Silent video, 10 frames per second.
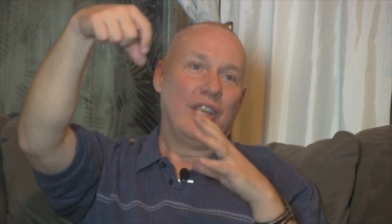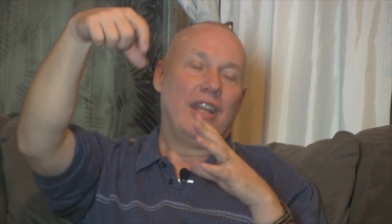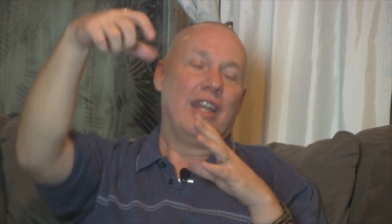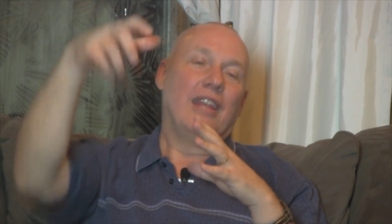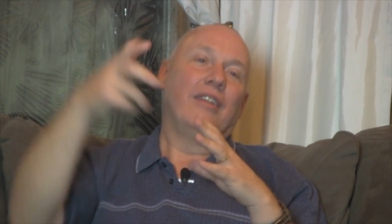
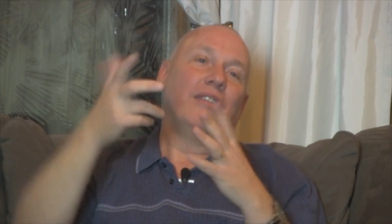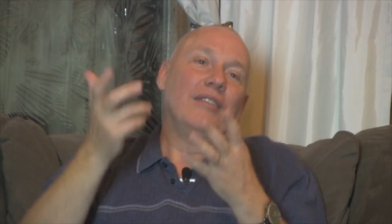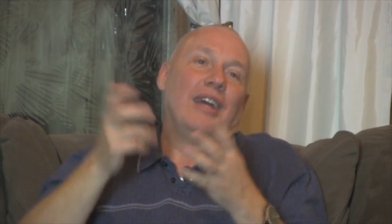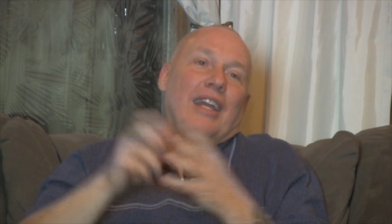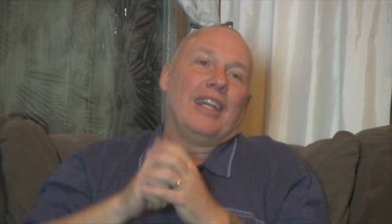And then
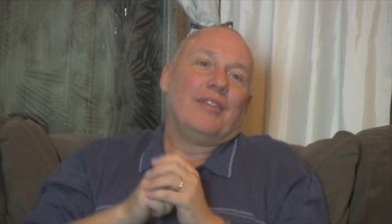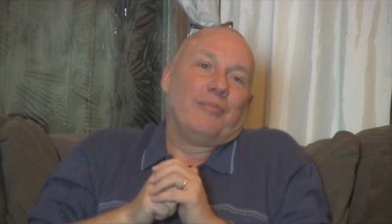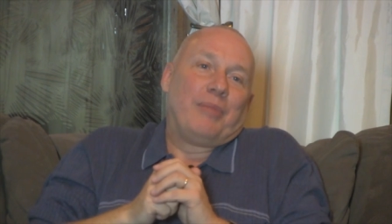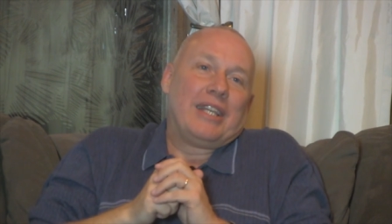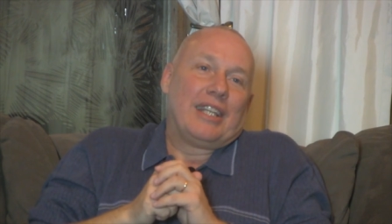
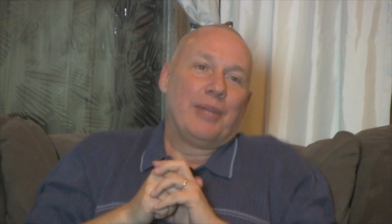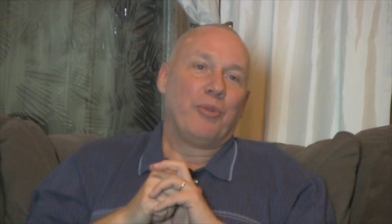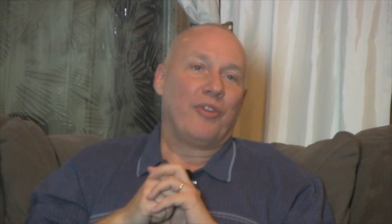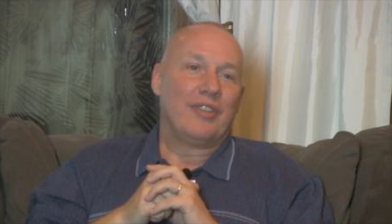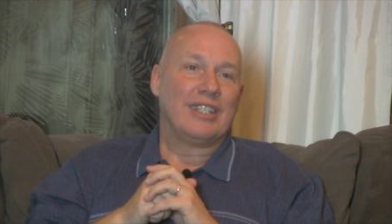and basically
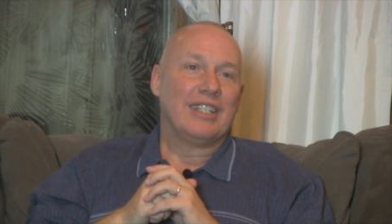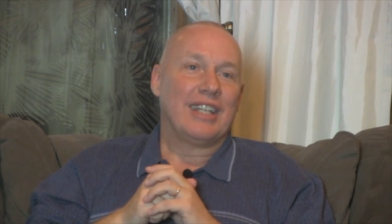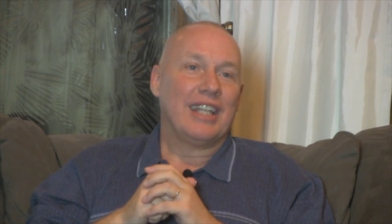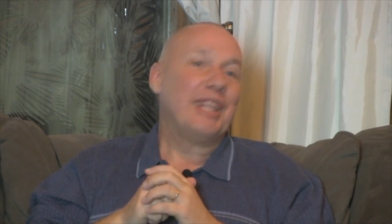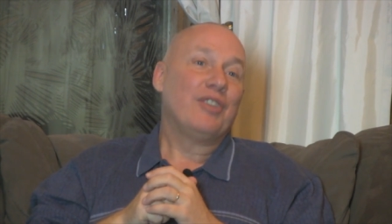Morpheus says,
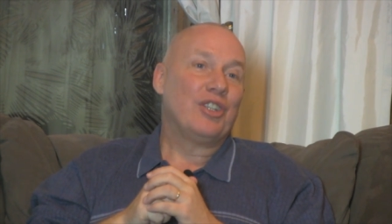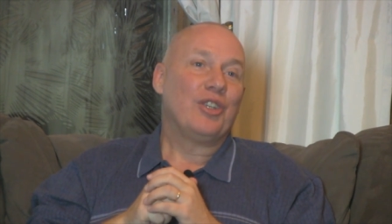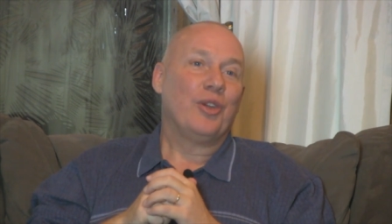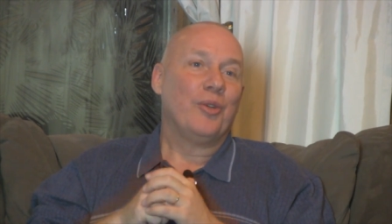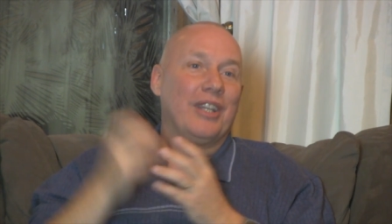I leave it to
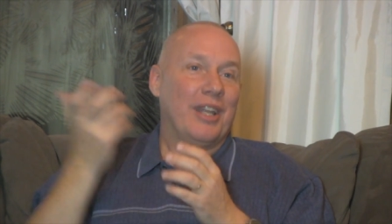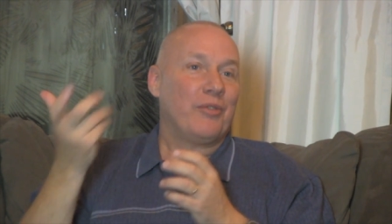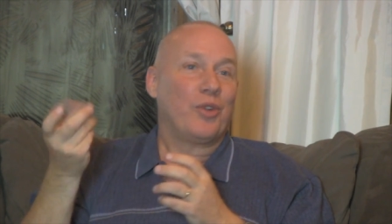you, and then